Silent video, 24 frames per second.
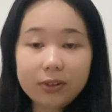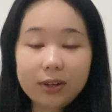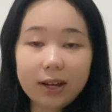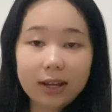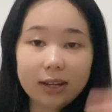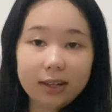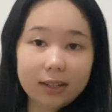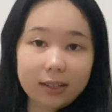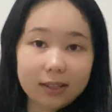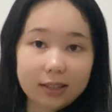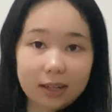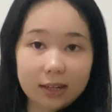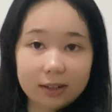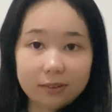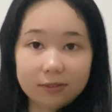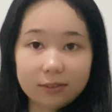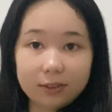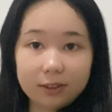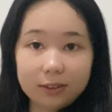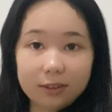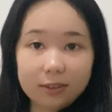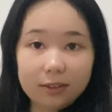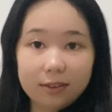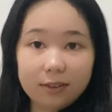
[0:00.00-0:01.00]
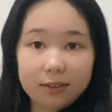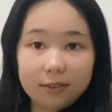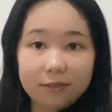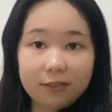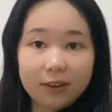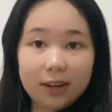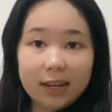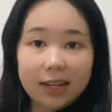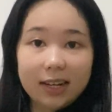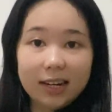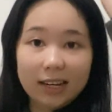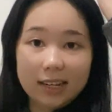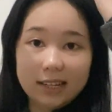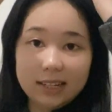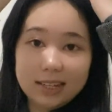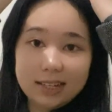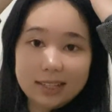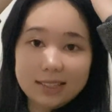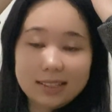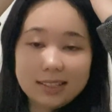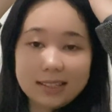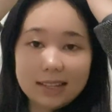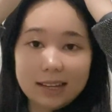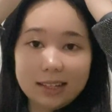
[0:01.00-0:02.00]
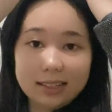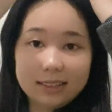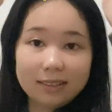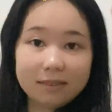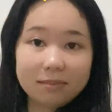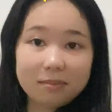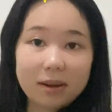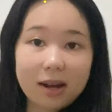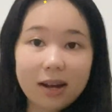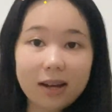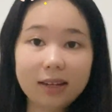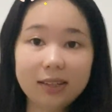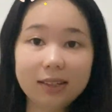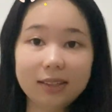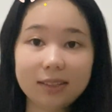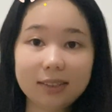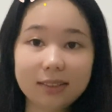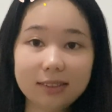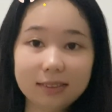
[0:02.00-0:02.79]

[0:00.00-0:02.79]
and the devil fighting inside the mind.